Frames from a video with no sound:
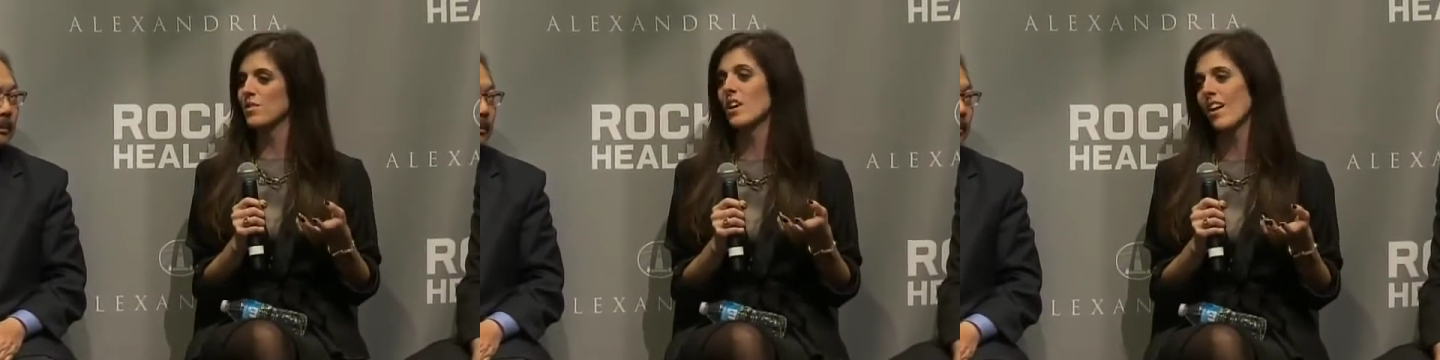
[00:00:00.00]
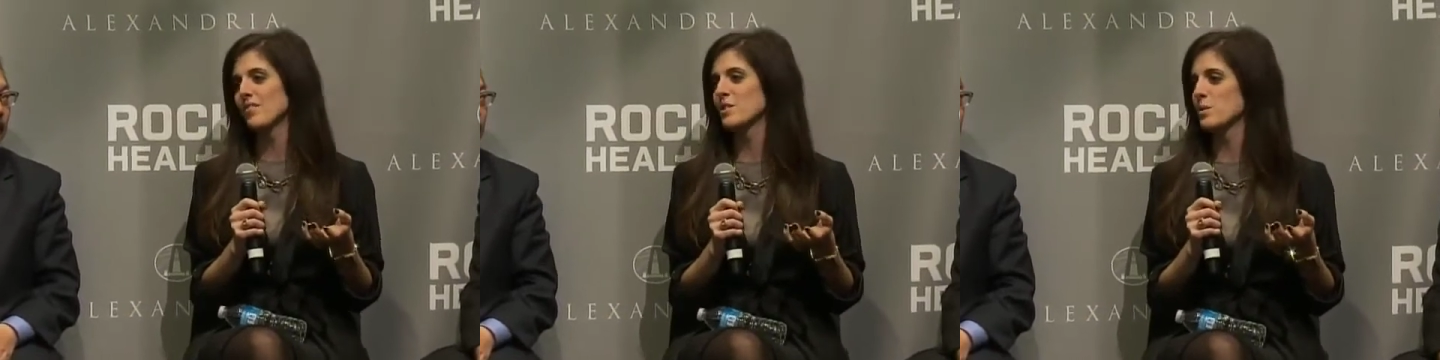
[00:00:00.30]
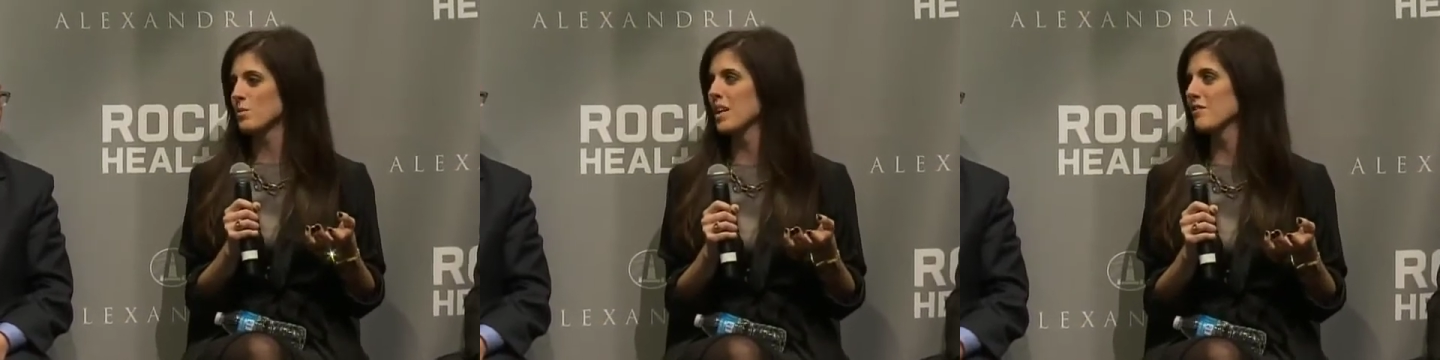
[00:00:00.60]
The office
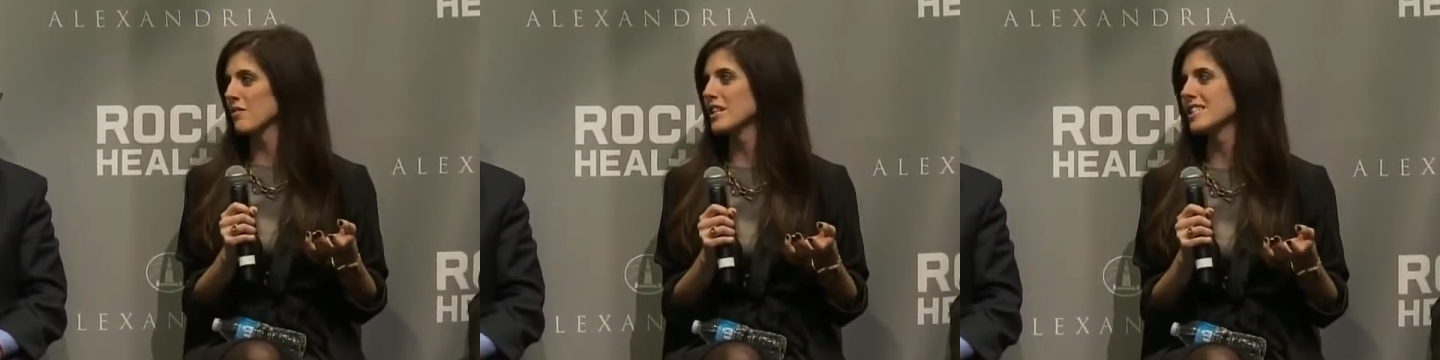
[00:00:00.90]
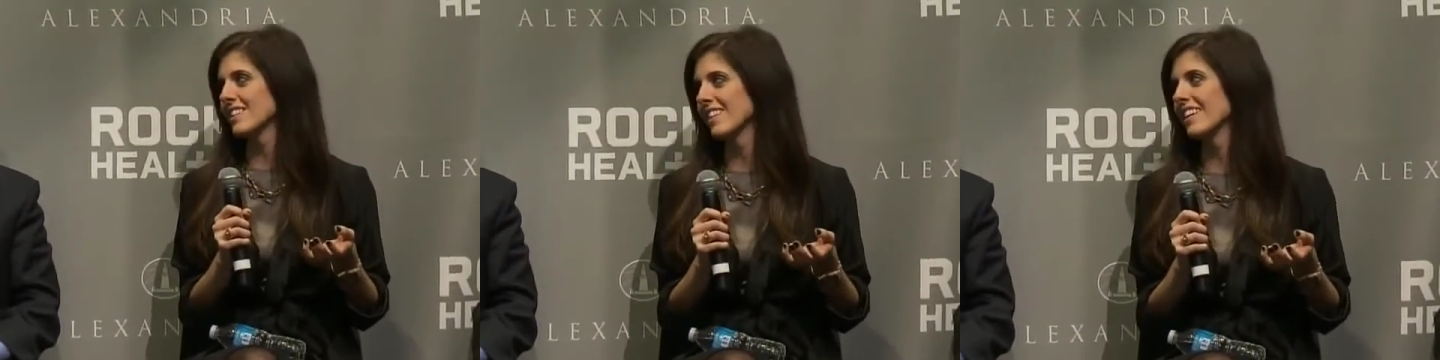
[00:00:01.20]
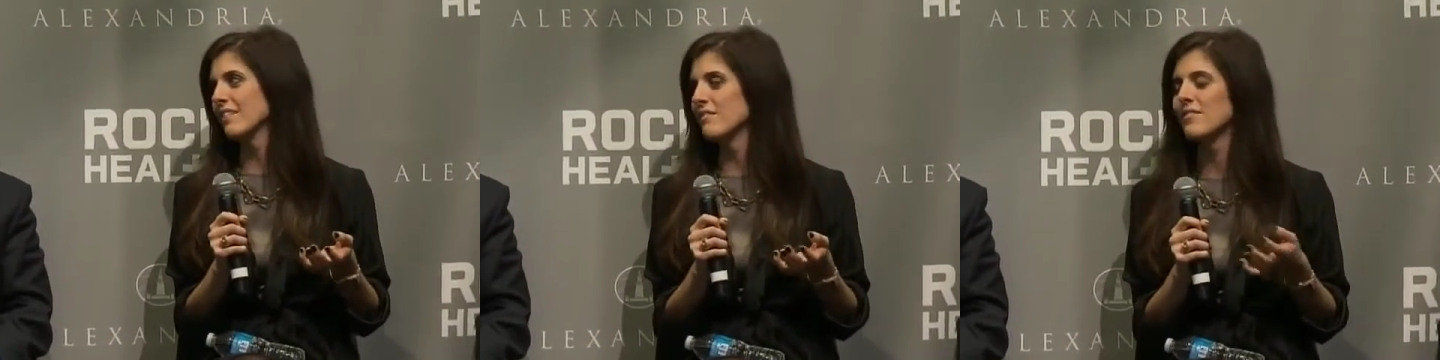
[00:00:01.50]
was ready for us to
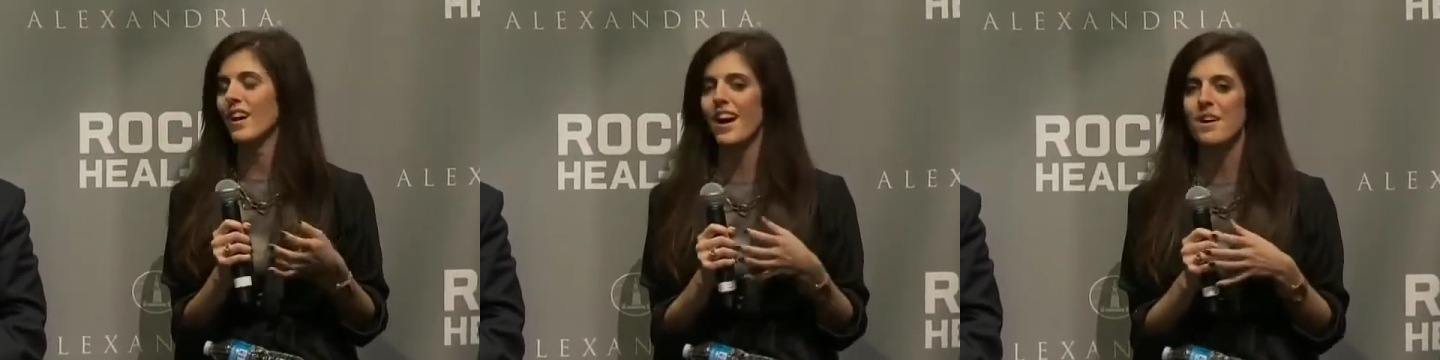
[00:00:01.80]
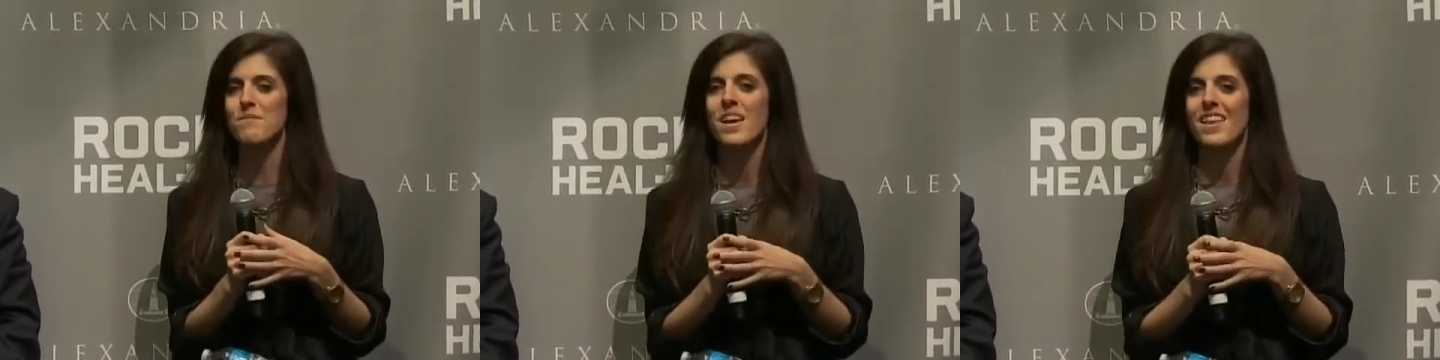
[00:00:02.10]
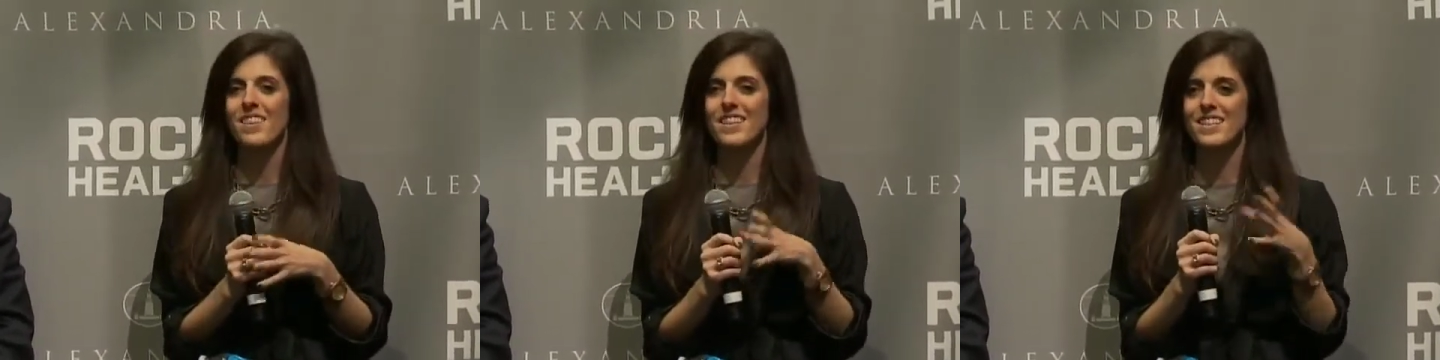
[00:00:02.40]
leave.
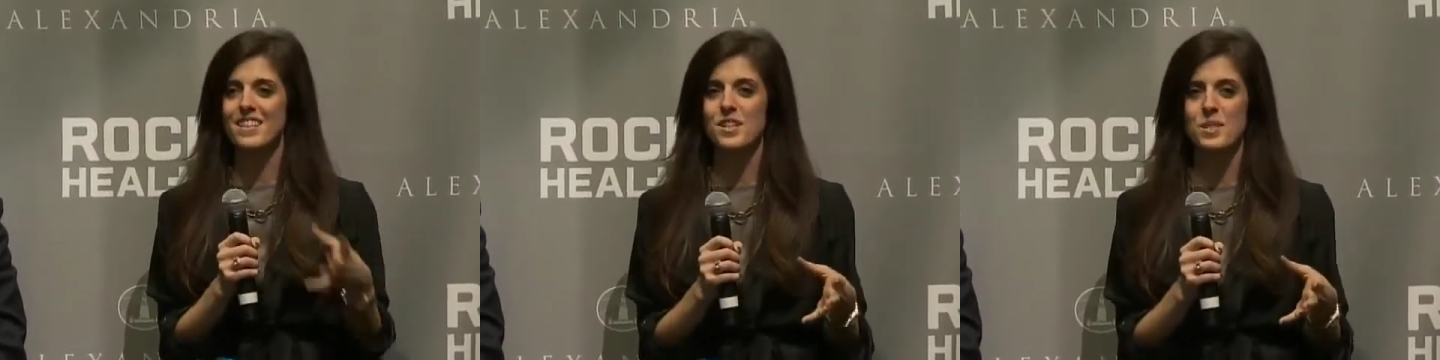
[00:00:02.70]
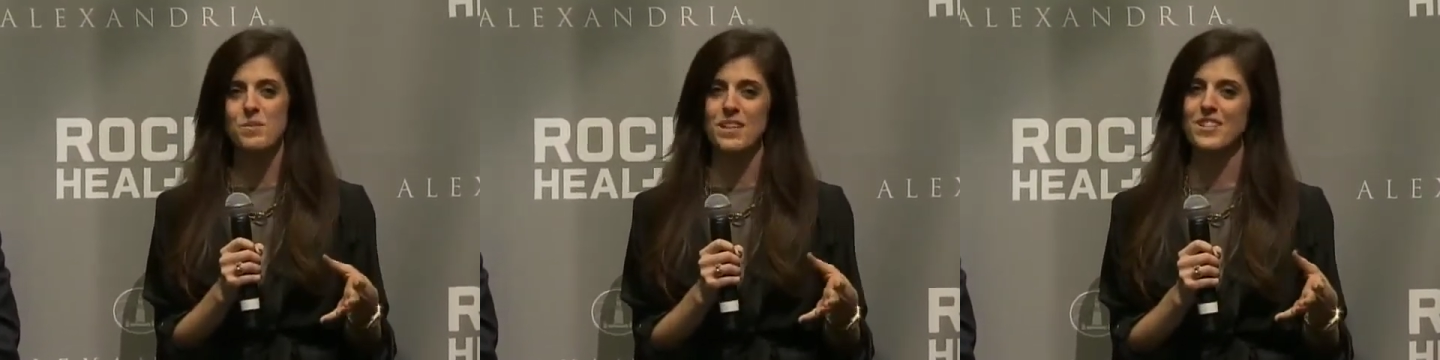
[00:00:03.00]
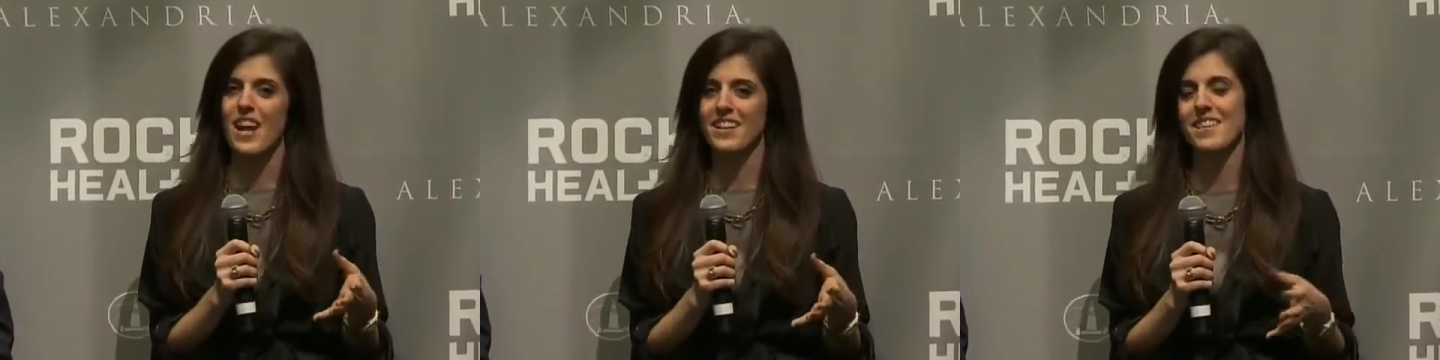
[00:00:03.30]
The decision to be in
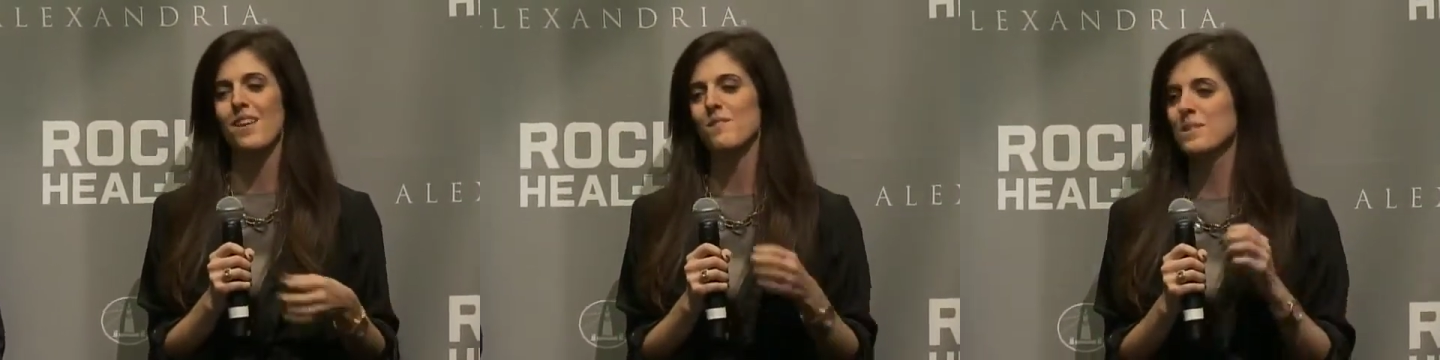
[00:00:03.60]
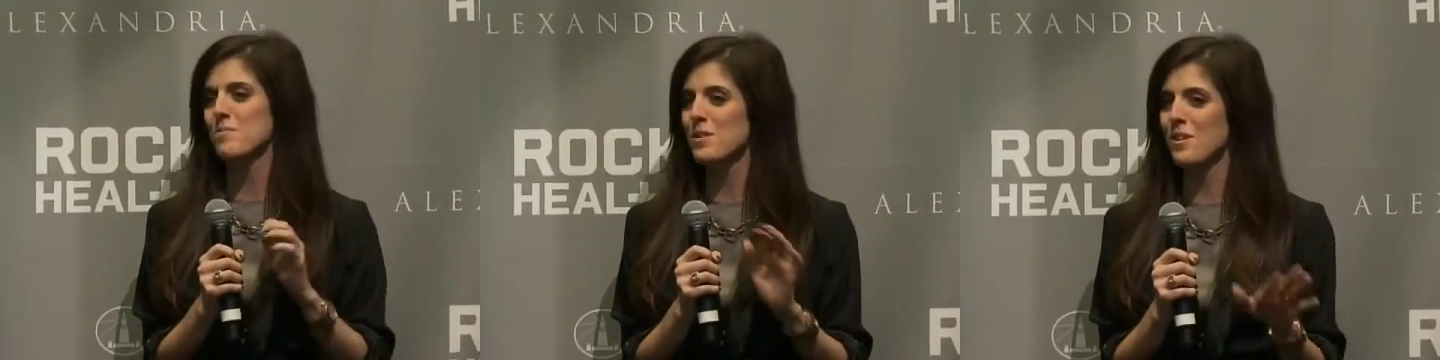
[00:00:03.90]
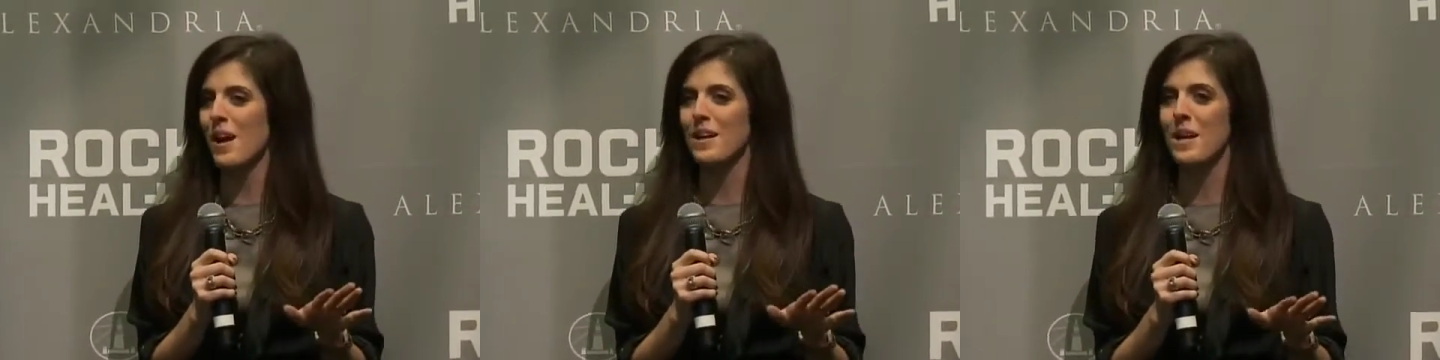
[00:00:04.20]
Chinatown was a
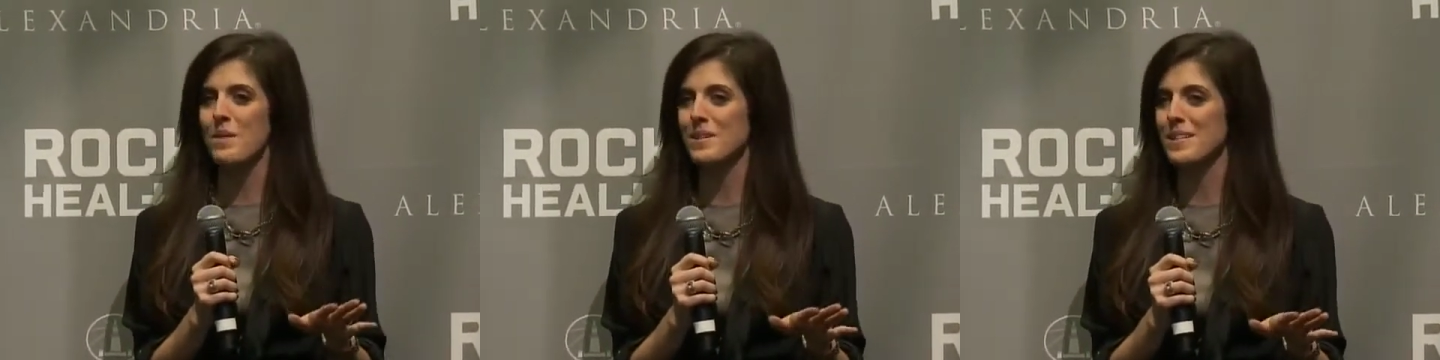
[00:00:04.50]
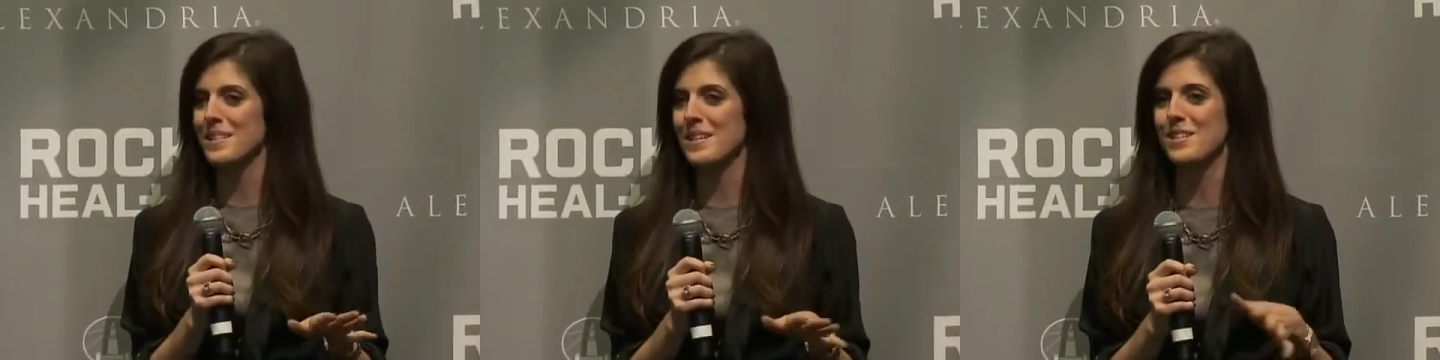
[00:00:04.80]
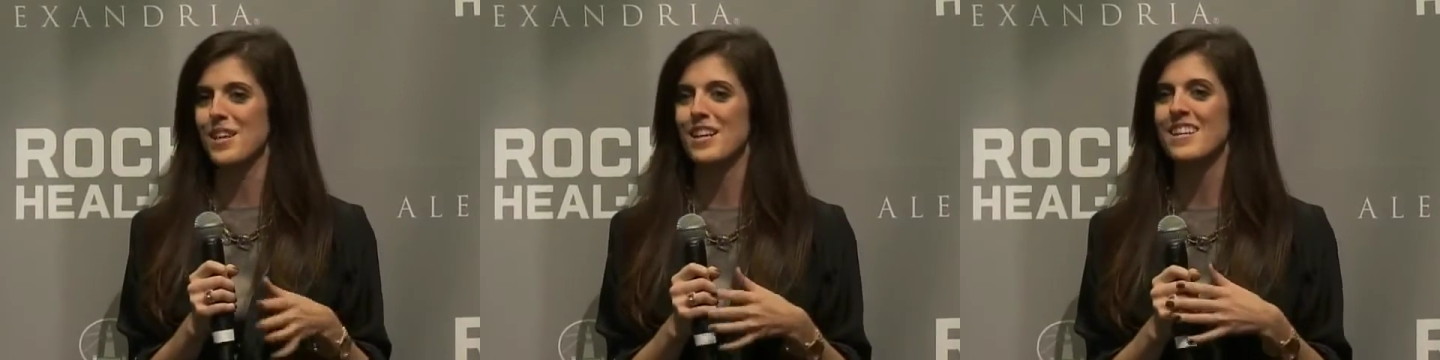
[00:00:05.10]
pure economic
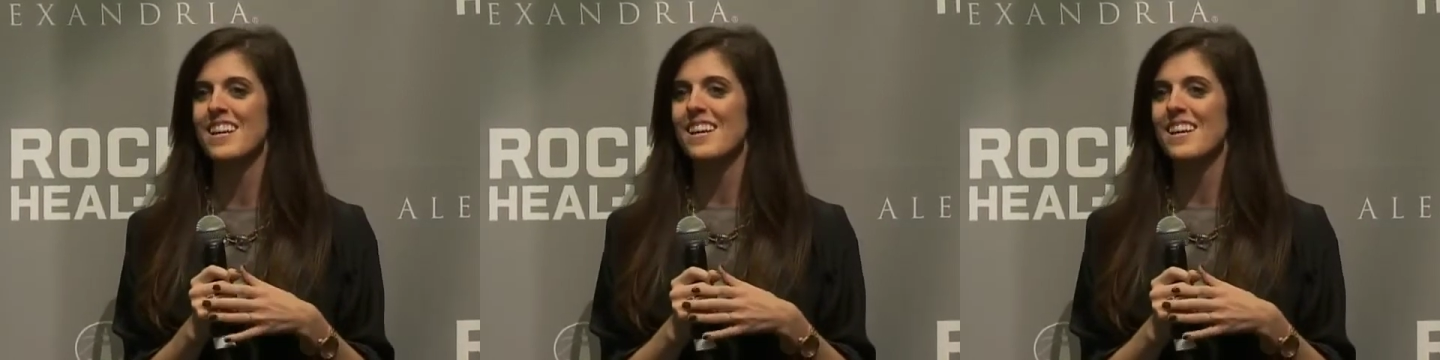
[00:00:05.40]
decision.